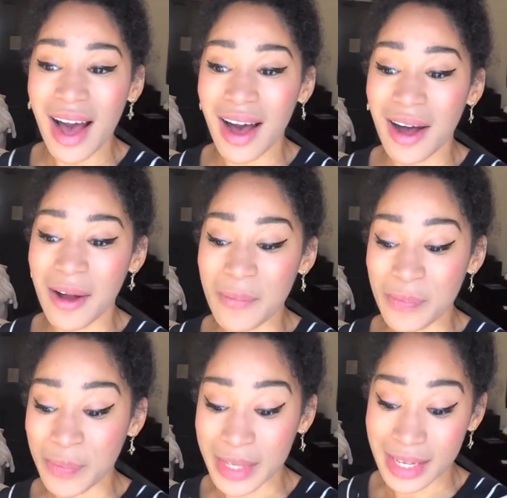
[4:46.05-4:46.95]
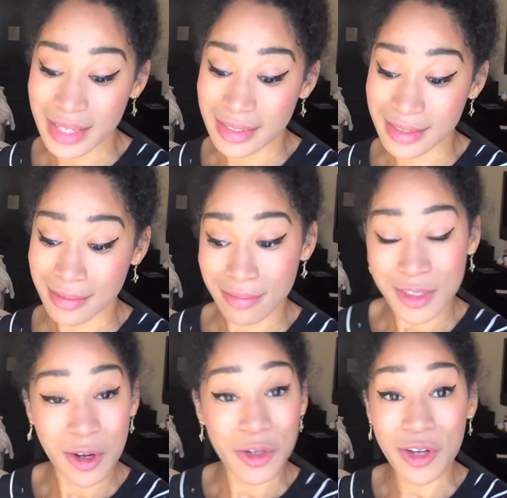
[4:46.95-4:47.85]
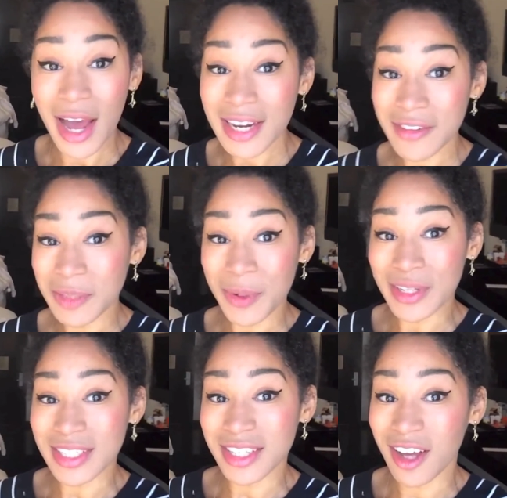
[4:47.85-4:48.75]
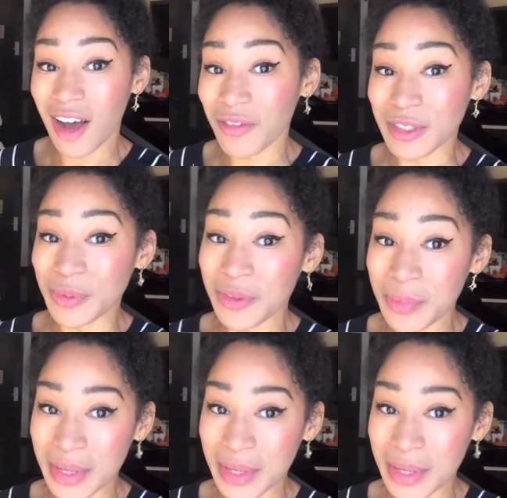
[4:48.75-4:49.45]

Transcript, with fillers: um, because you know you're kind of experiencing the conference with